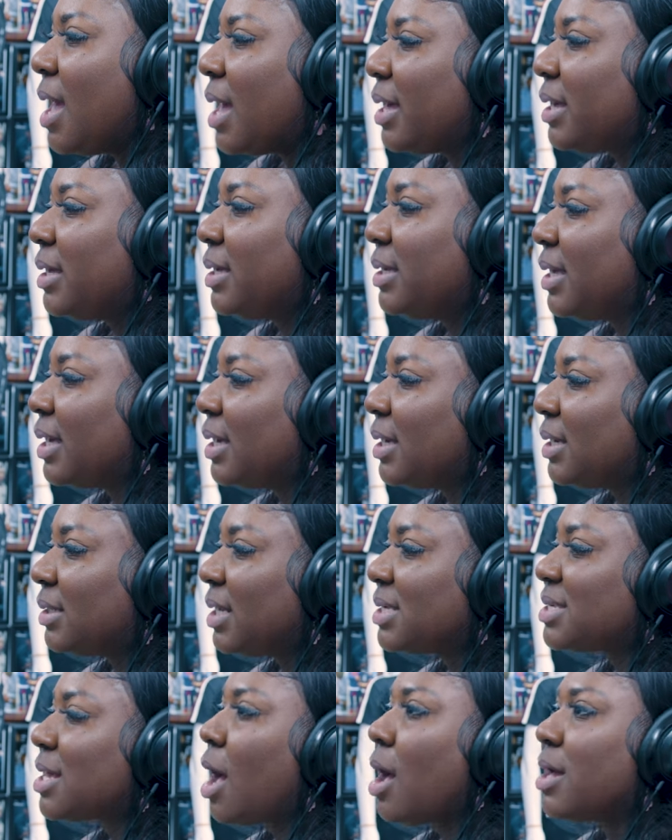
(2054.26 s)
often. Yeah,
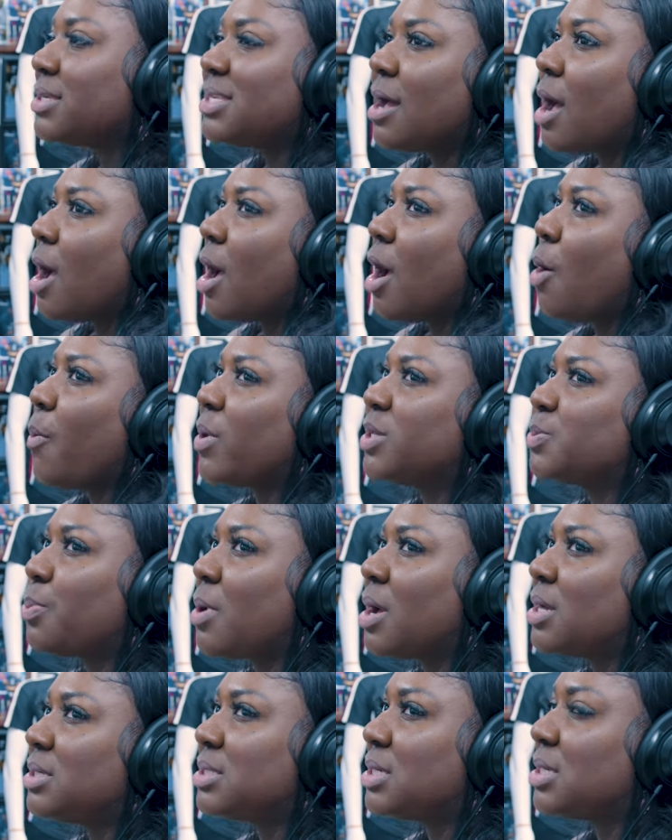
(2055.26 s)
that's all. It's like I always
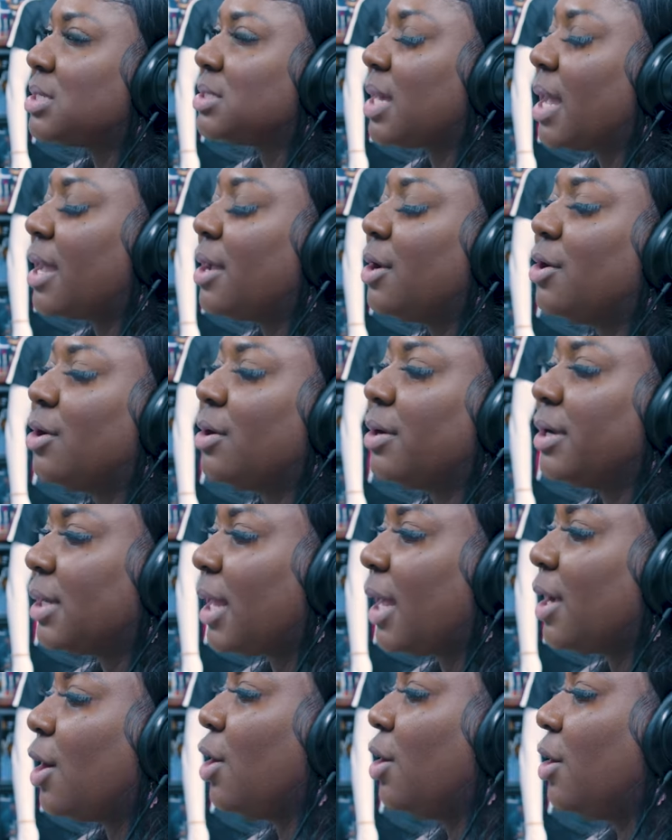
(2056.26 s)
process anger
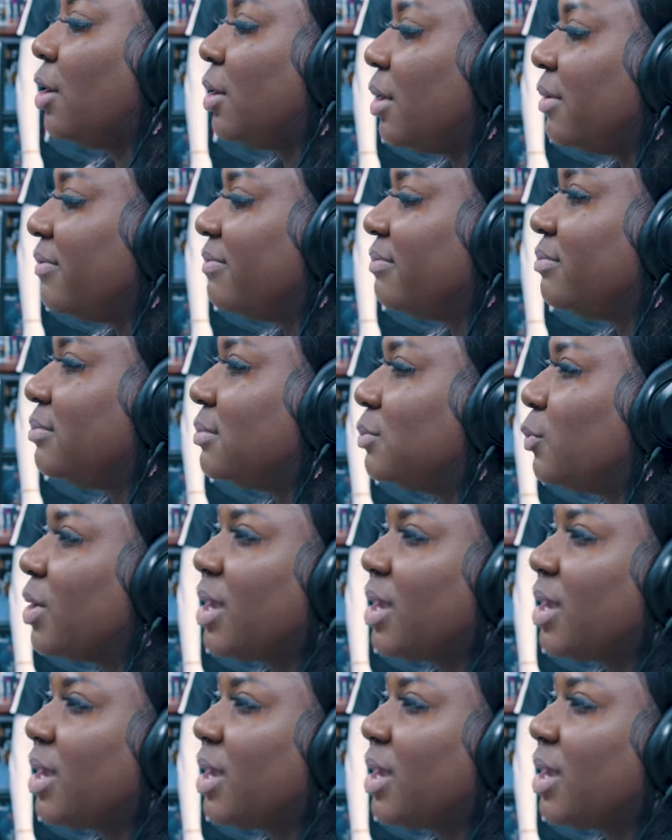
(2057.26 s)
and like hurt and